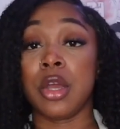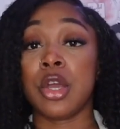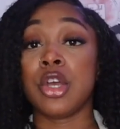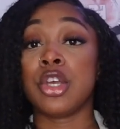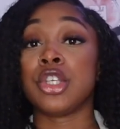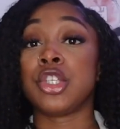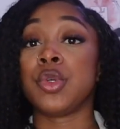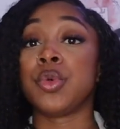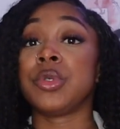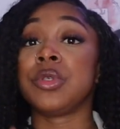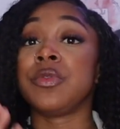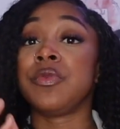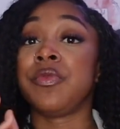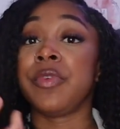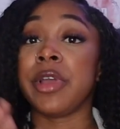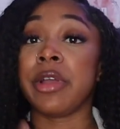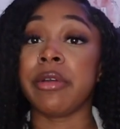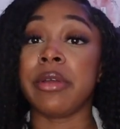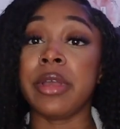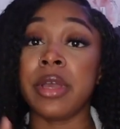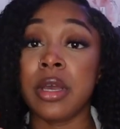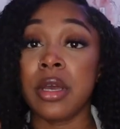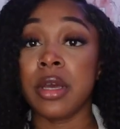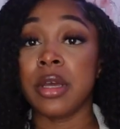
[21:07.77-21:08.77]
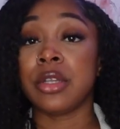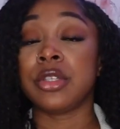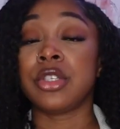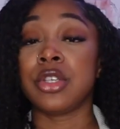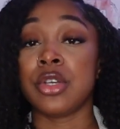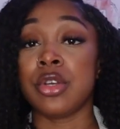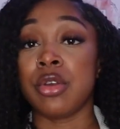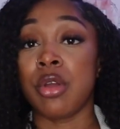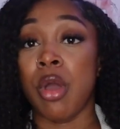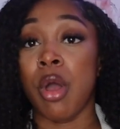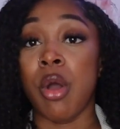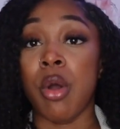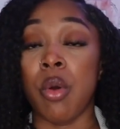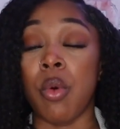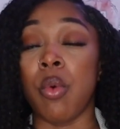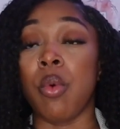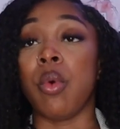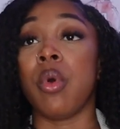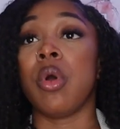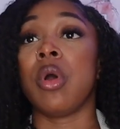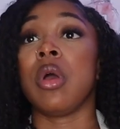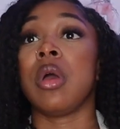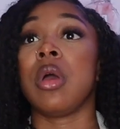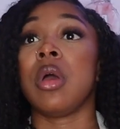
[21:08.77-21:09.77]
So it's very good to know
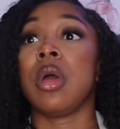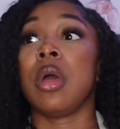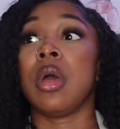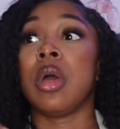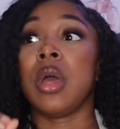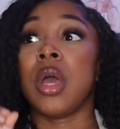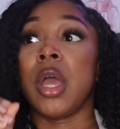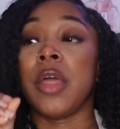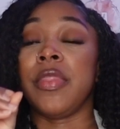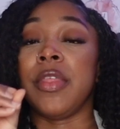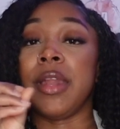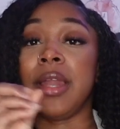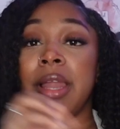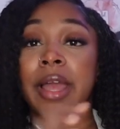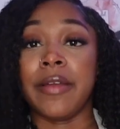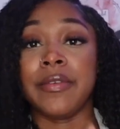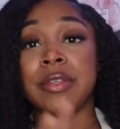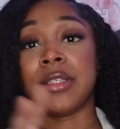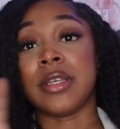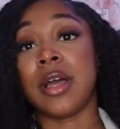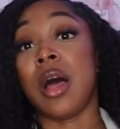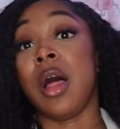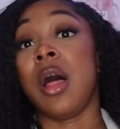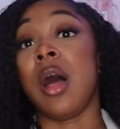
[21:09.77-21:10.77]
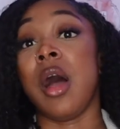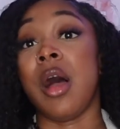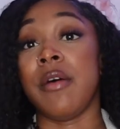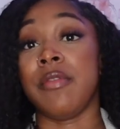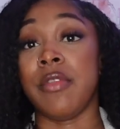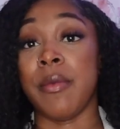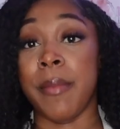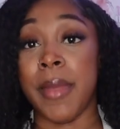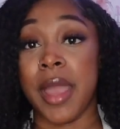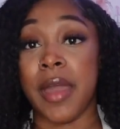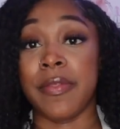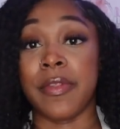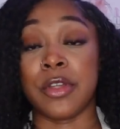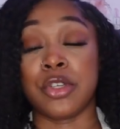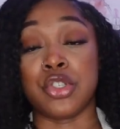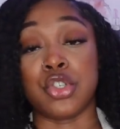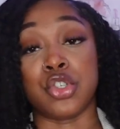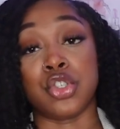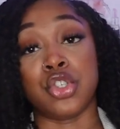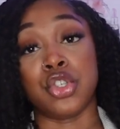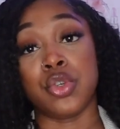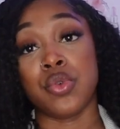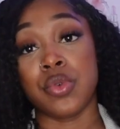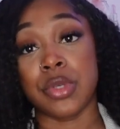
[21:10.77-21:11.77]
the lifestyle of the man that you're
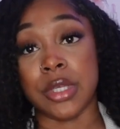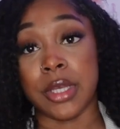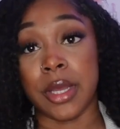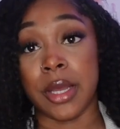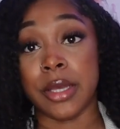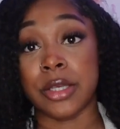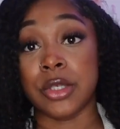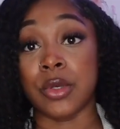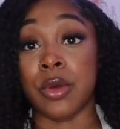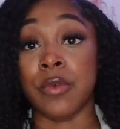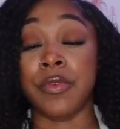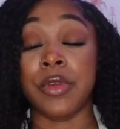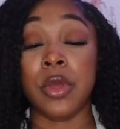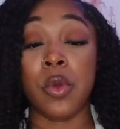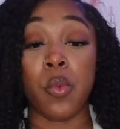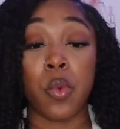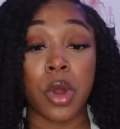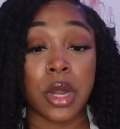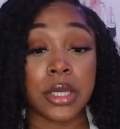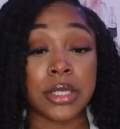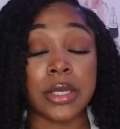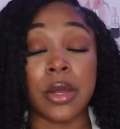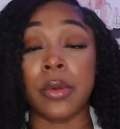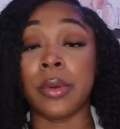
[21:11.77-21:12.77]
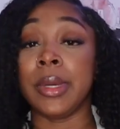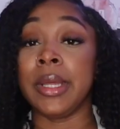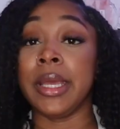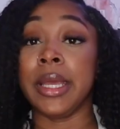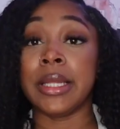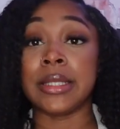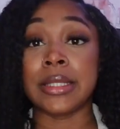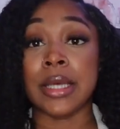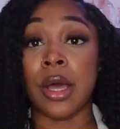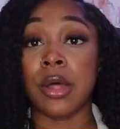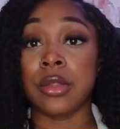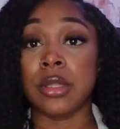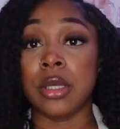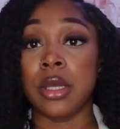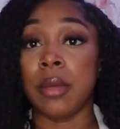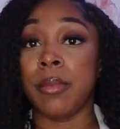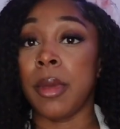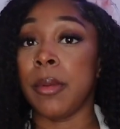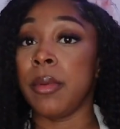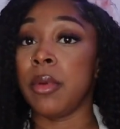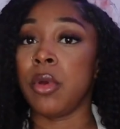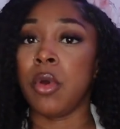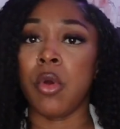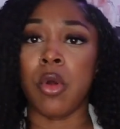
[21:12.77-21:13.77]
choosing. So if he works out and he eats healthy,
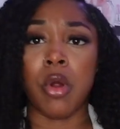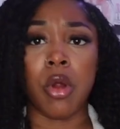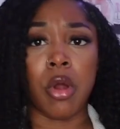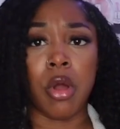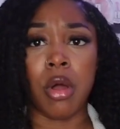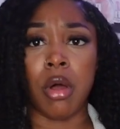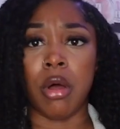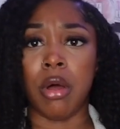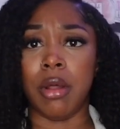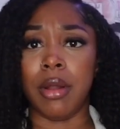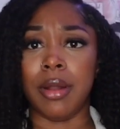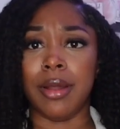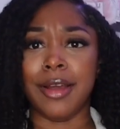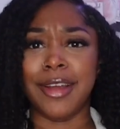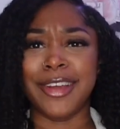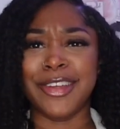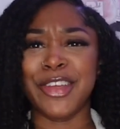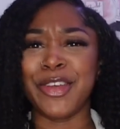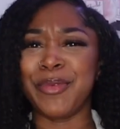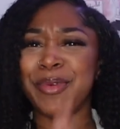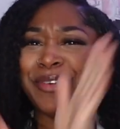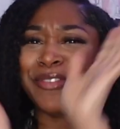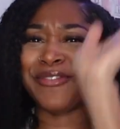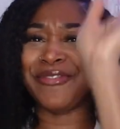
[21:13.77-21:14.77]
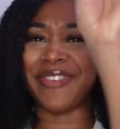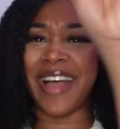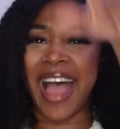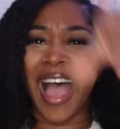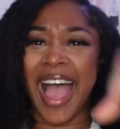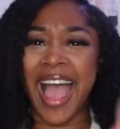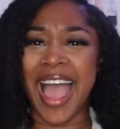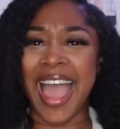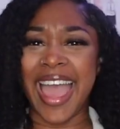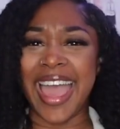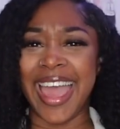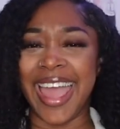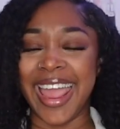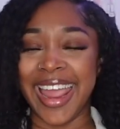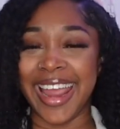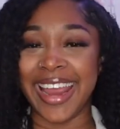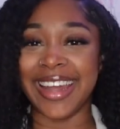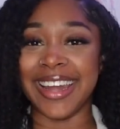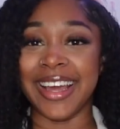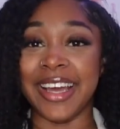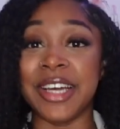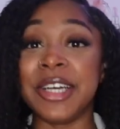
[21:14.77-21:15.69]
baby girl, you'll be fine.